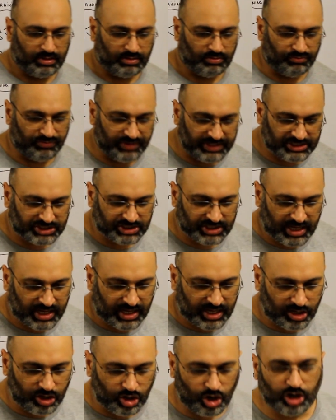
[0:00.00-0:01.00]
which
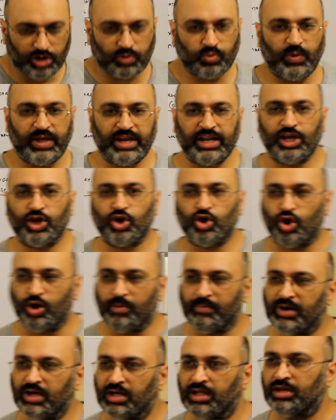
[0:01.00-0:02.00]
are not very
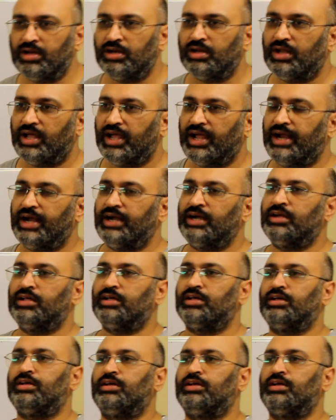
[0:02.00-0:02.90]
common, and